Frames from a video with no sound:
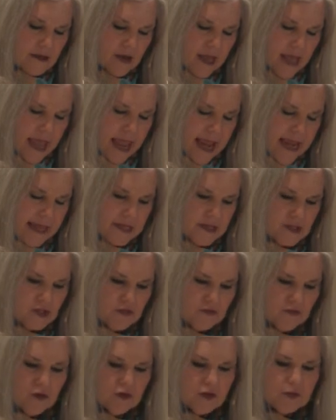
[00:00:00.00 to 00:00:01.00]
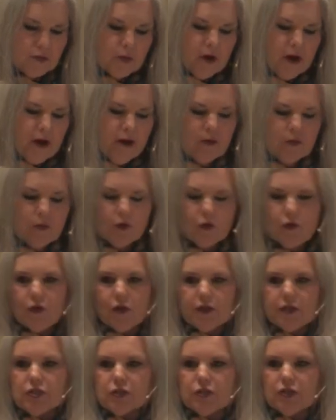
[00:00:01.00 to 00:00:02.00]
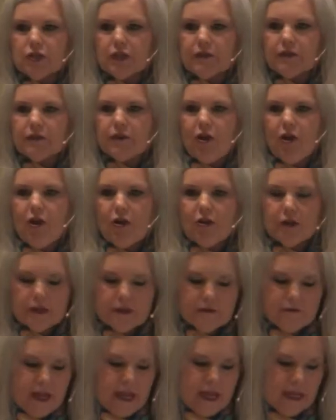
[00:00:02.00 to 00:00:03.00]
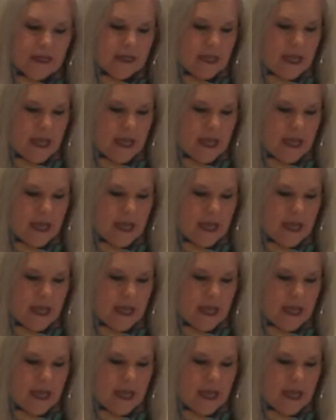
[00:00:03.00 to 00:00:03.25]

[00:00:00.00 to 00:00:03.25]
Hannah's first prayer, and we're going to look at the heart of Hannah